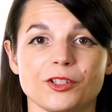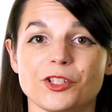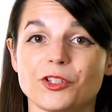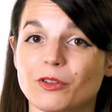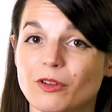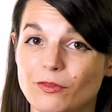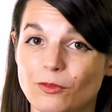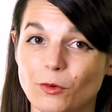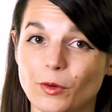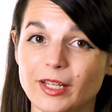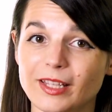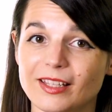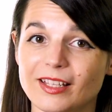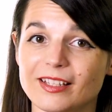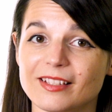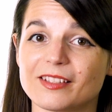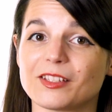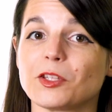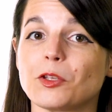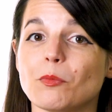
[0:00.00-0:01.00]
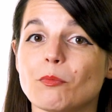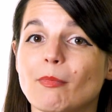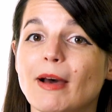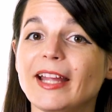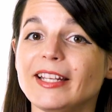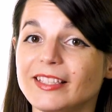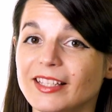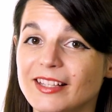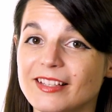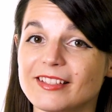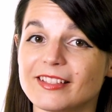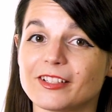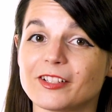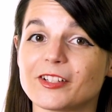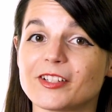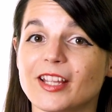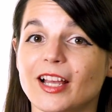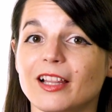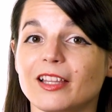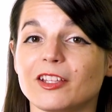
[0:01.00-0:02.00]
To avoid this, you might
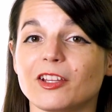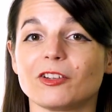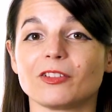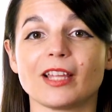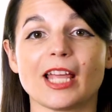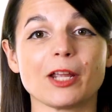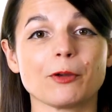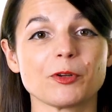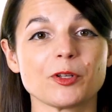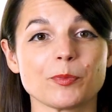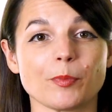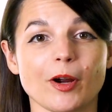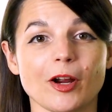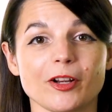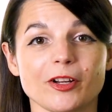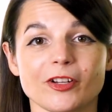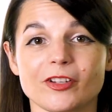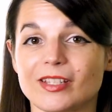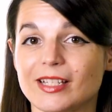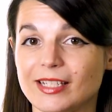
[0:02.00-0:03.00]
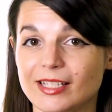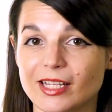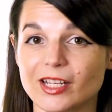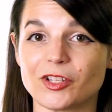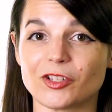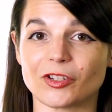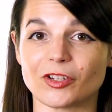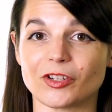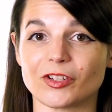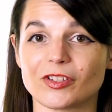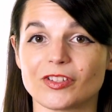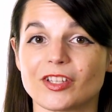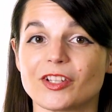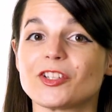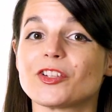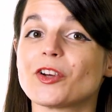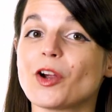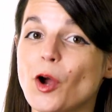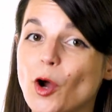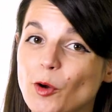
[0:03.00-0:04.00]
consider telling your language partners and teachers
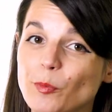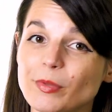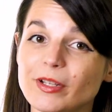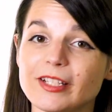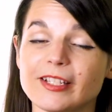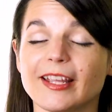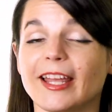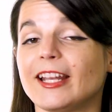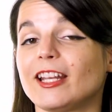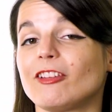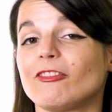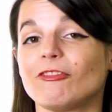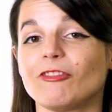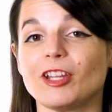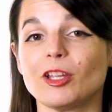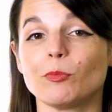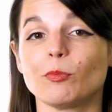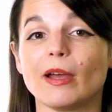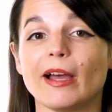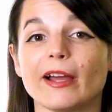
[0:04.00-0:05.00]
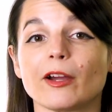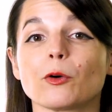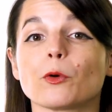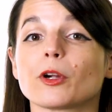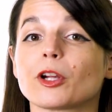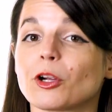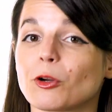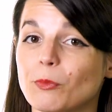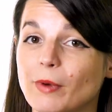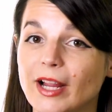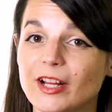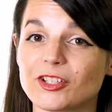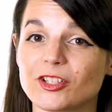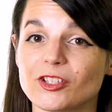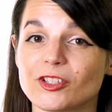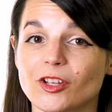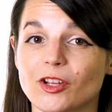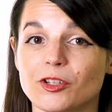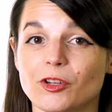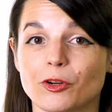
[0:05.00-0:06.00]
that you're open to any feedback or
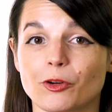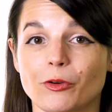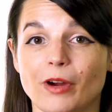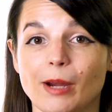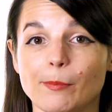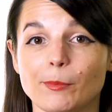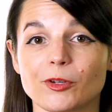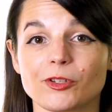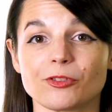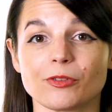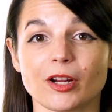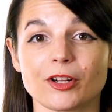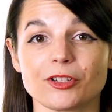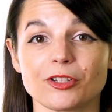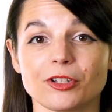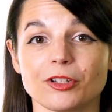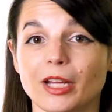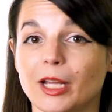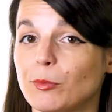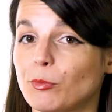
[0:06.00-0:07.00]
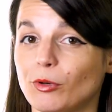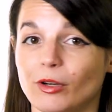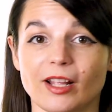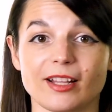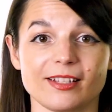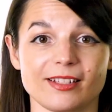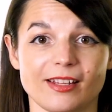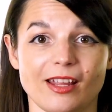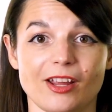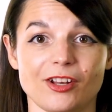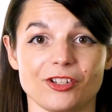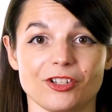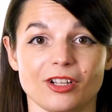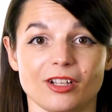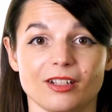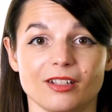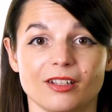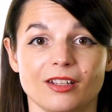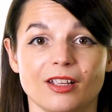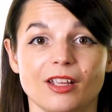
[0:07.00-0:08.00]
corrections on your grammar structure and pronunciation.
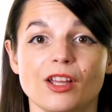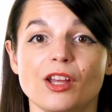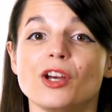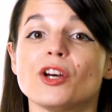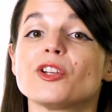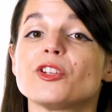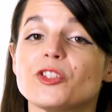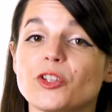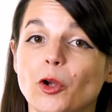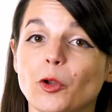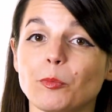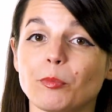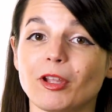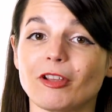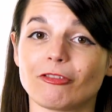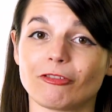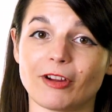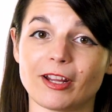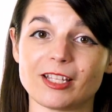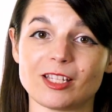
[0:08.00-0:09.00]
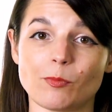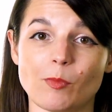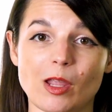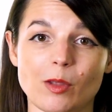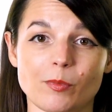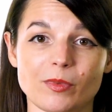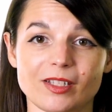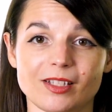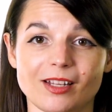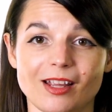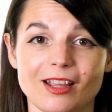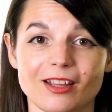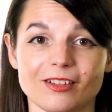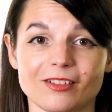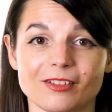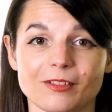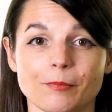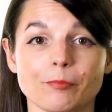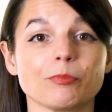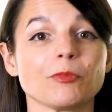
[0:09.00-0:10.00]
Don't be afraid to make
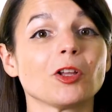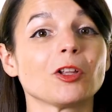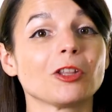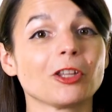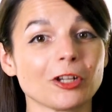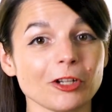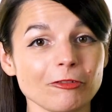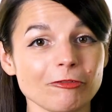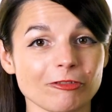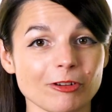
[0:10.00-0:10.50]
mistakes. You'll learn